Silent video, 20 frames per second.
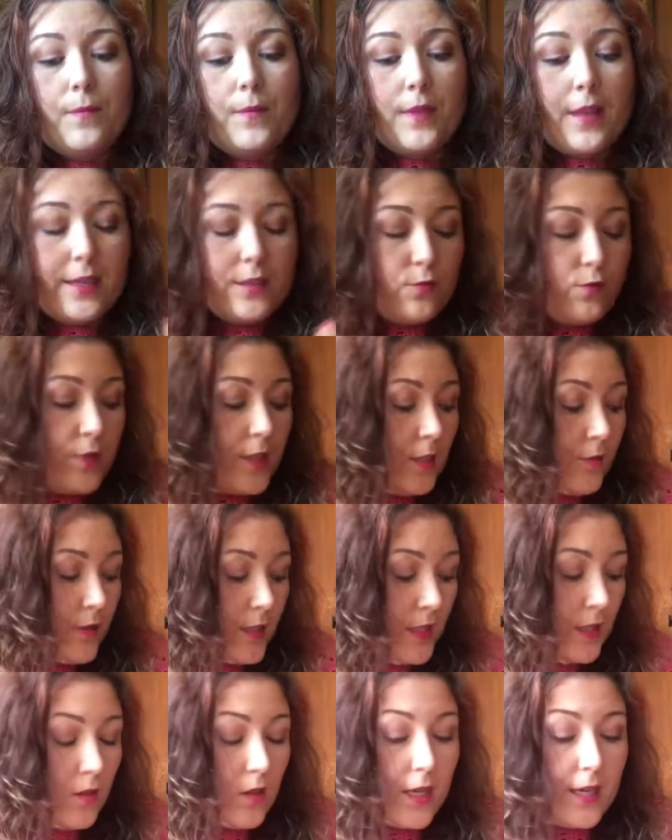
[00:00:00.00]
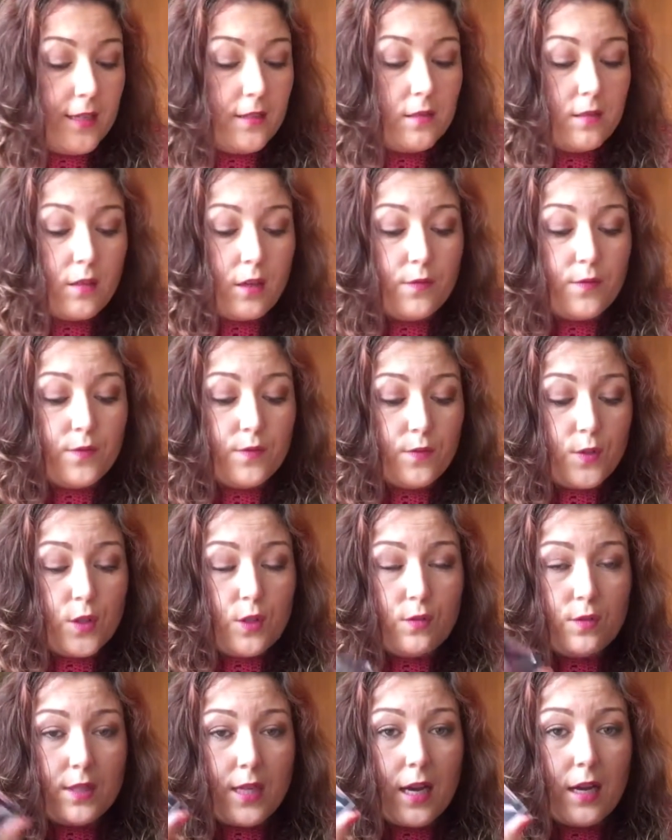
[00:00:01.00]
That's really nice. I've
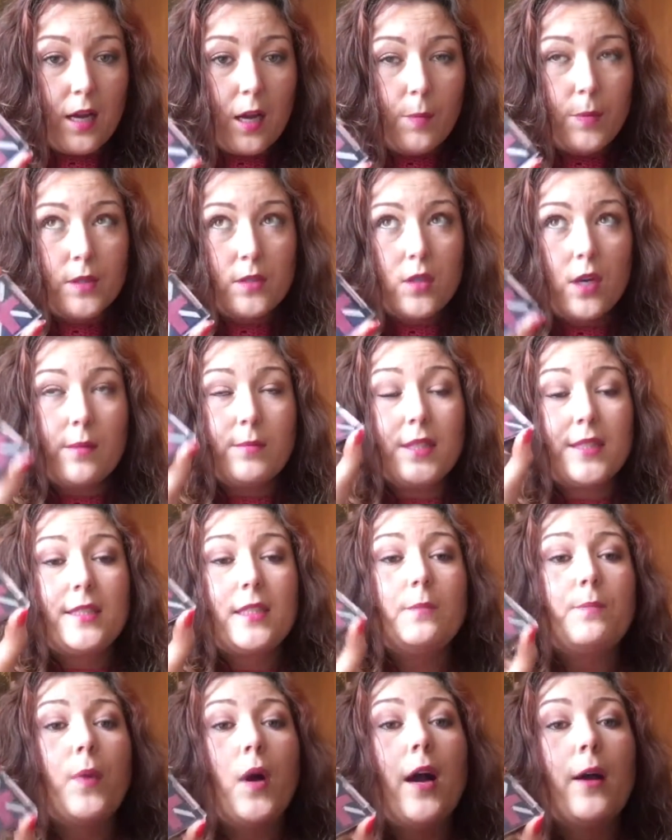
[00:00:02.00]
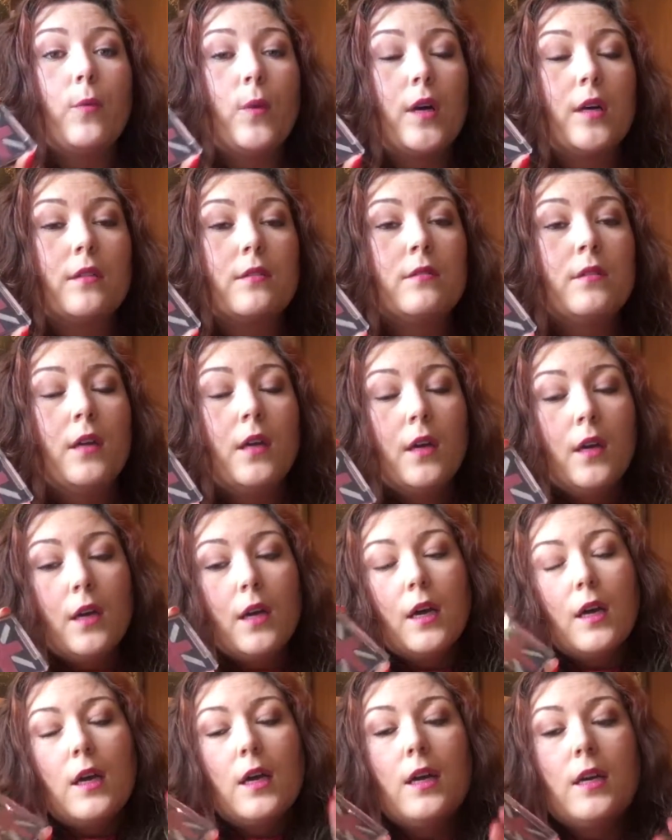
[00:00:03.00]
used that a couple of times. I did buy one
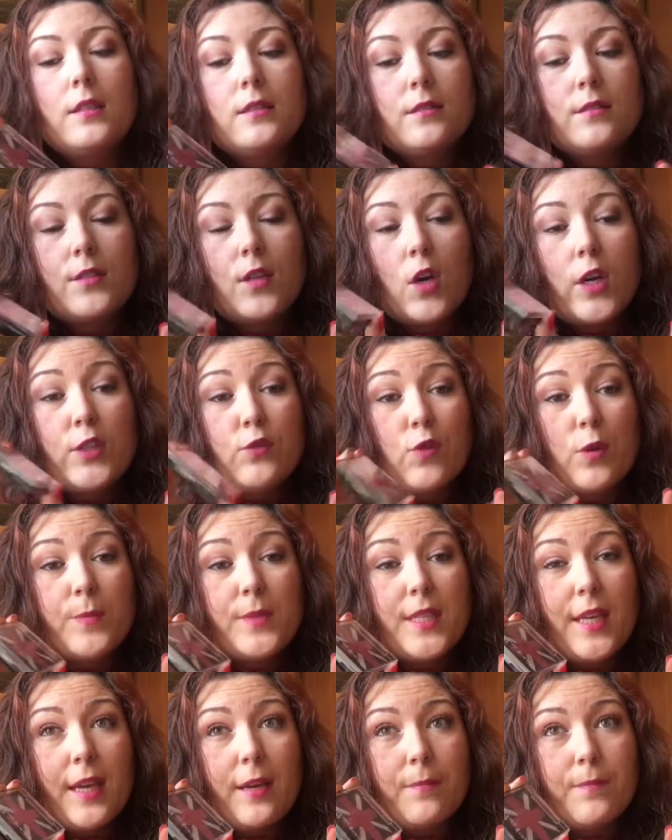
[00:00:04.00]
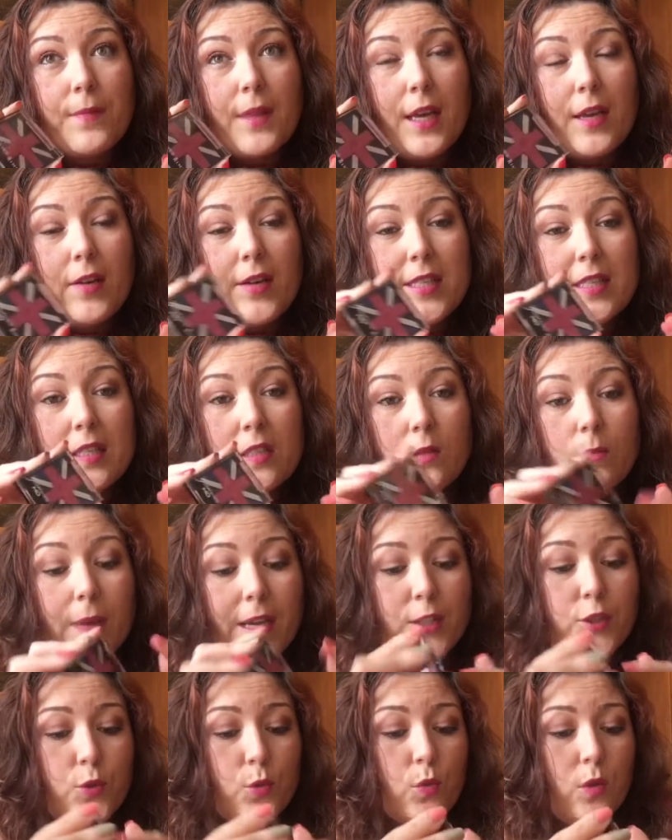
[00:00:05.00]
and I dropped it and I
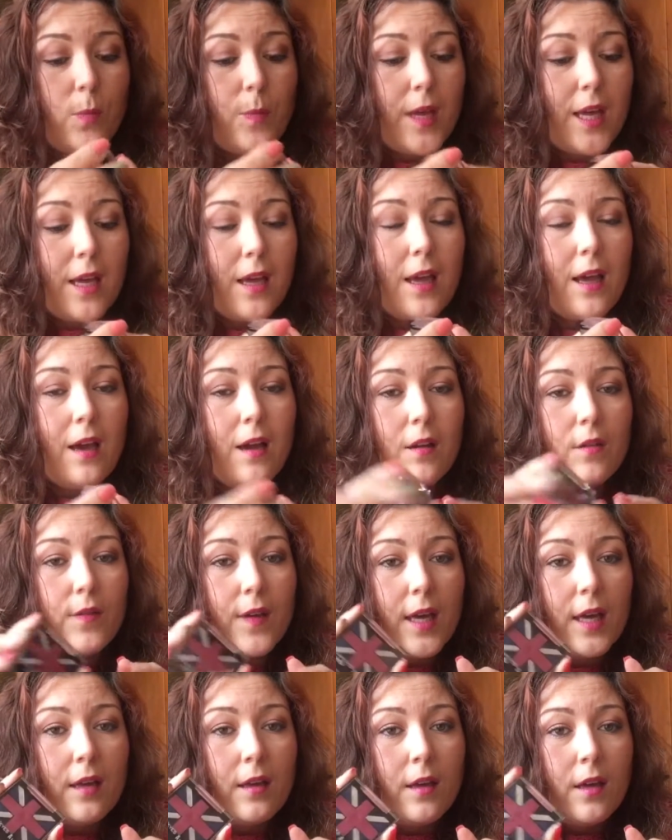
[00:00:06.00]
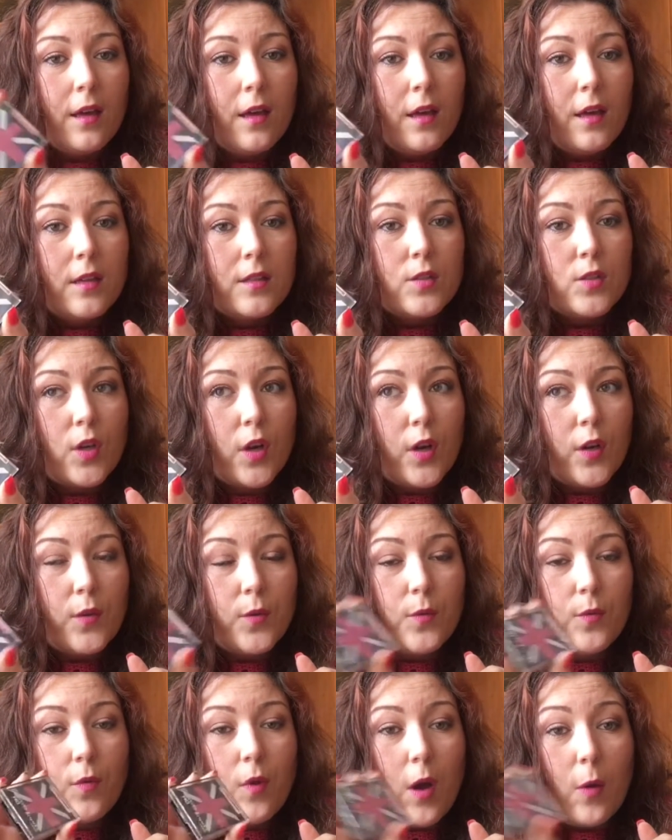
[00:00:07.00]
smashed all the pink out of it,
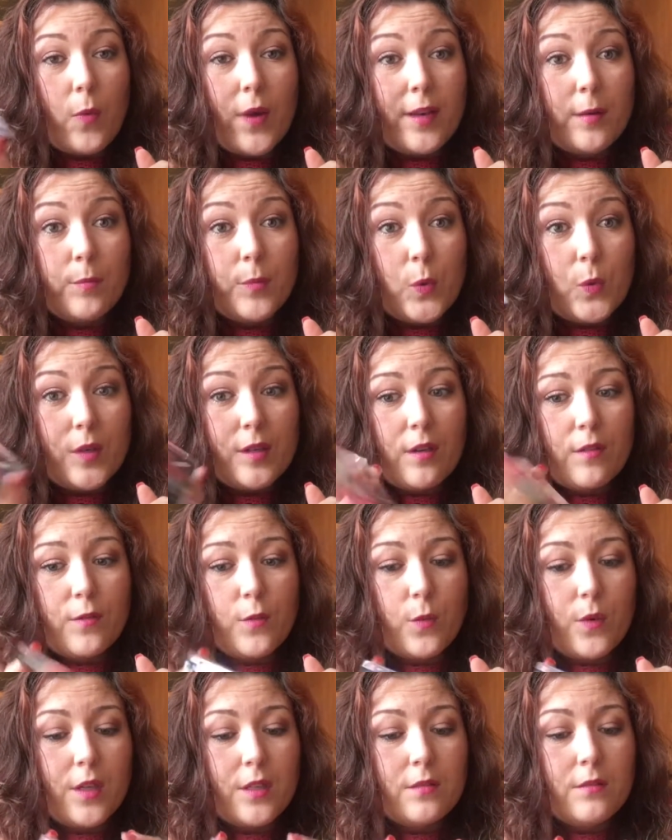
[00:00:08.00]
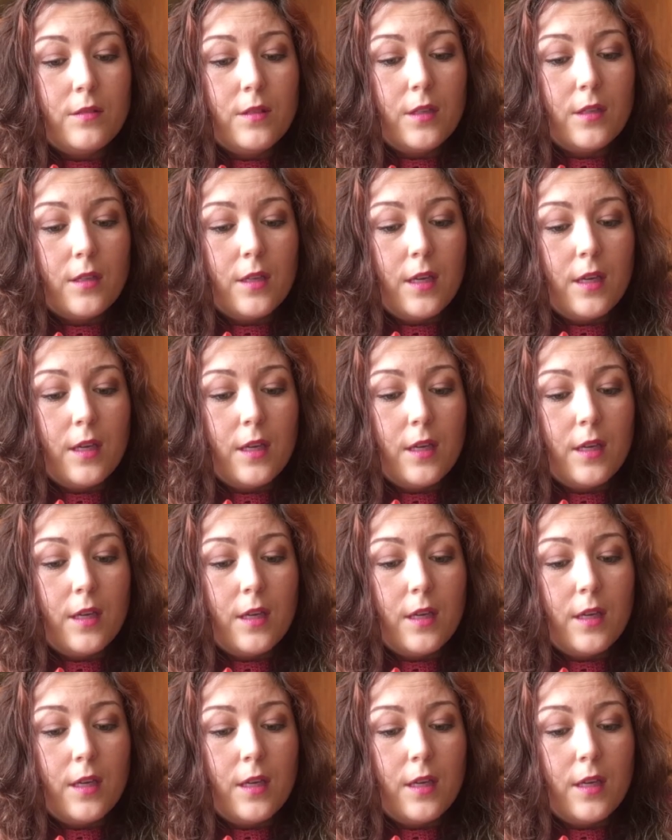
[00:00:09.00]
so I went and bought another one.